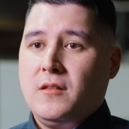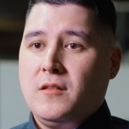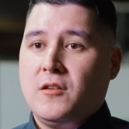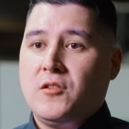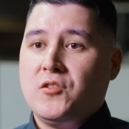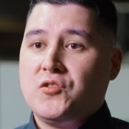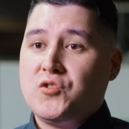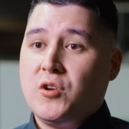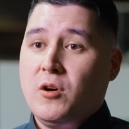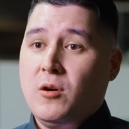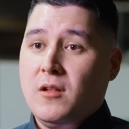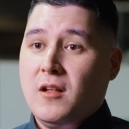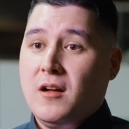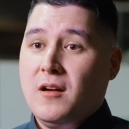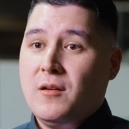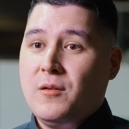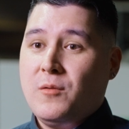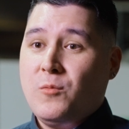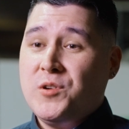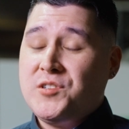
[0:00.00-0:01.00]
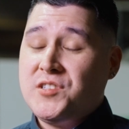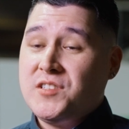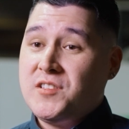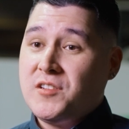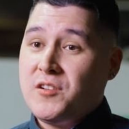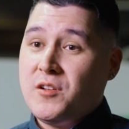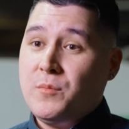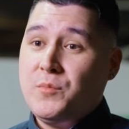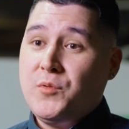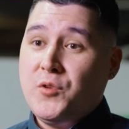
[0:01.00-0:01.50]
The controller, which is
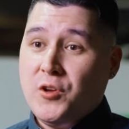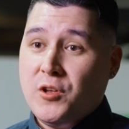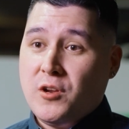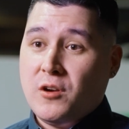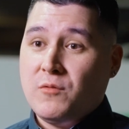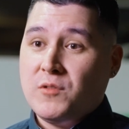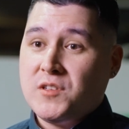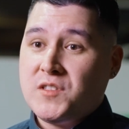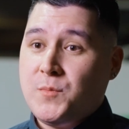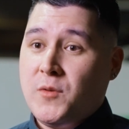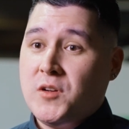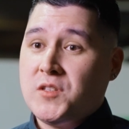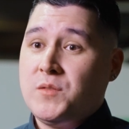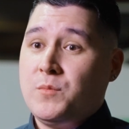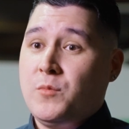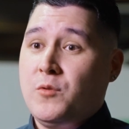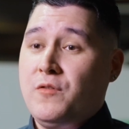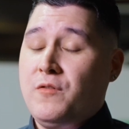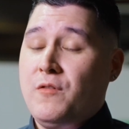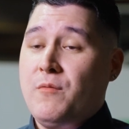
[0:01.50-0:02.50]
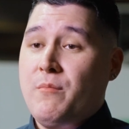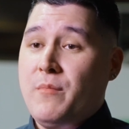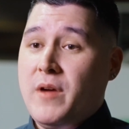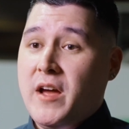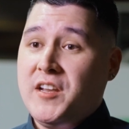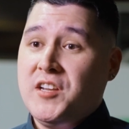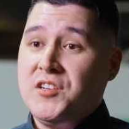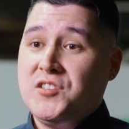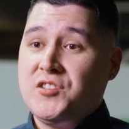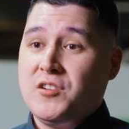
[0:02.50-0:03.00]
a computer responsible for
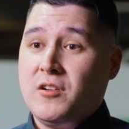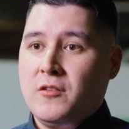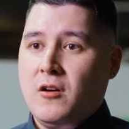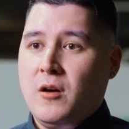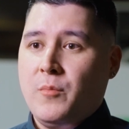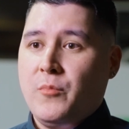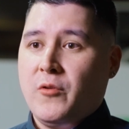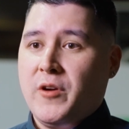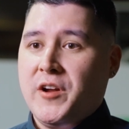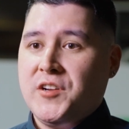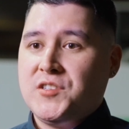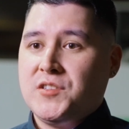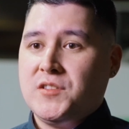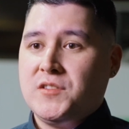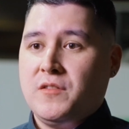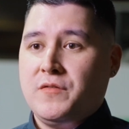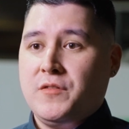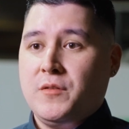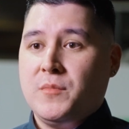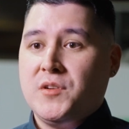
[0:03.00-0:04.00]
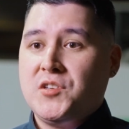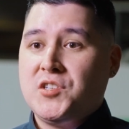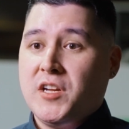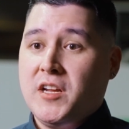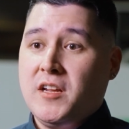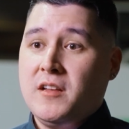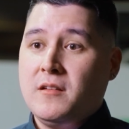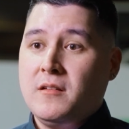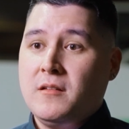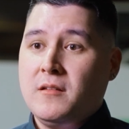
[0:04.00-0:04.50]
managing the operations of your
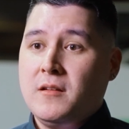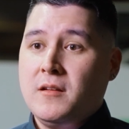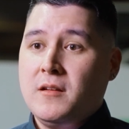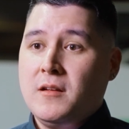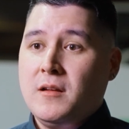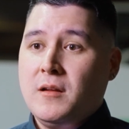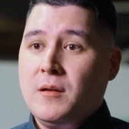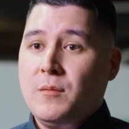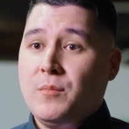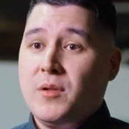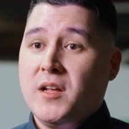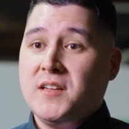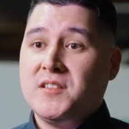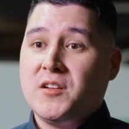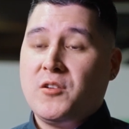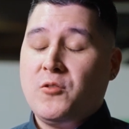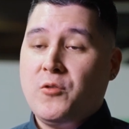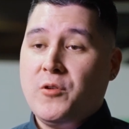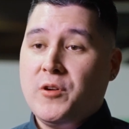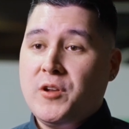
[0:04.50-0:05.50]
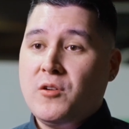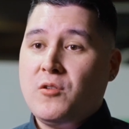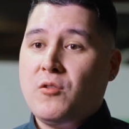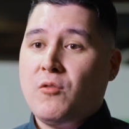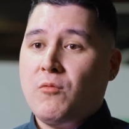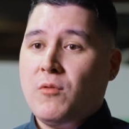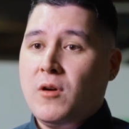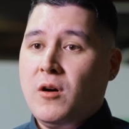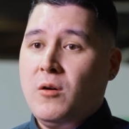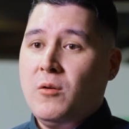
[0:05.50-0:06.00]
machine, plays a
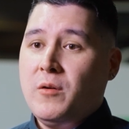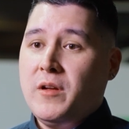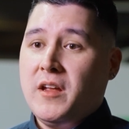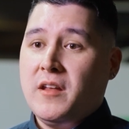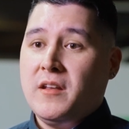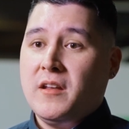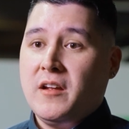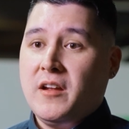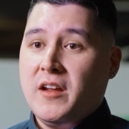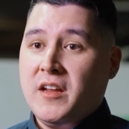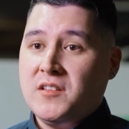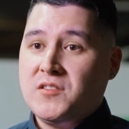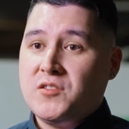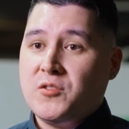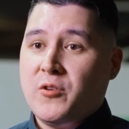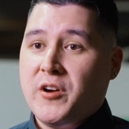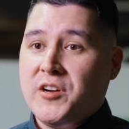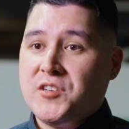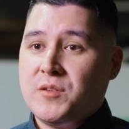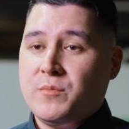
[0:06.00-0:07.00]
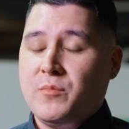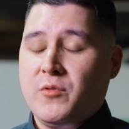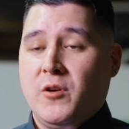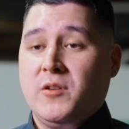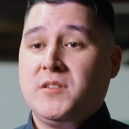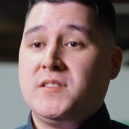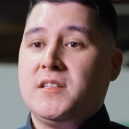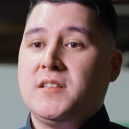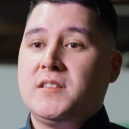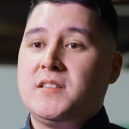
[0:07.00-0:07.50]
critical role in the integration
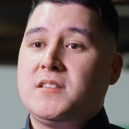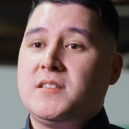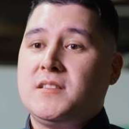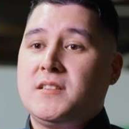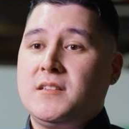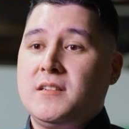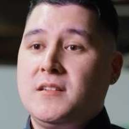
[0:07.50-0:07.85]
process.